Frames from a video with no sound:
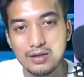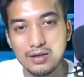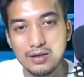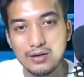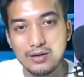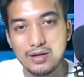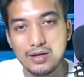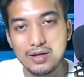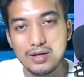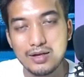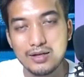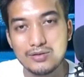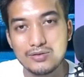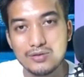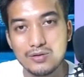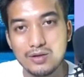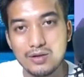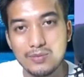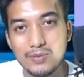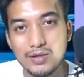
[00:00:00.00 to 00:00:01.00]
Okay,
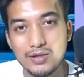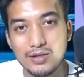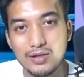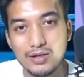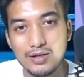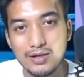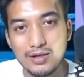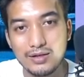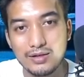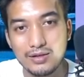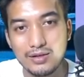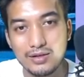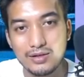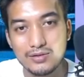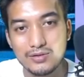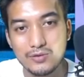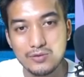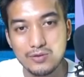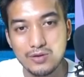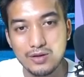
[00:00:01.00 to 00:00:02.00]
sorry about that. I nearly
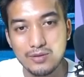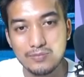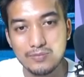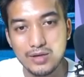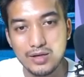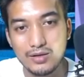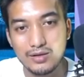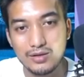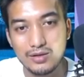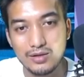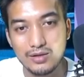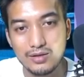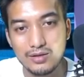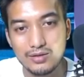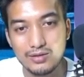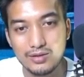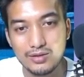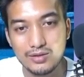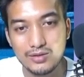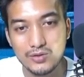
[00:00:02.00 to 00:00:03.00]
screwed up. I nearly
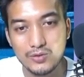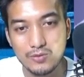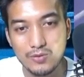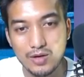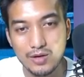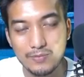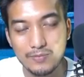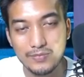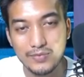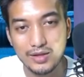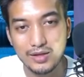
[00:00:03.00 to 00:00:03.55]
did screw up.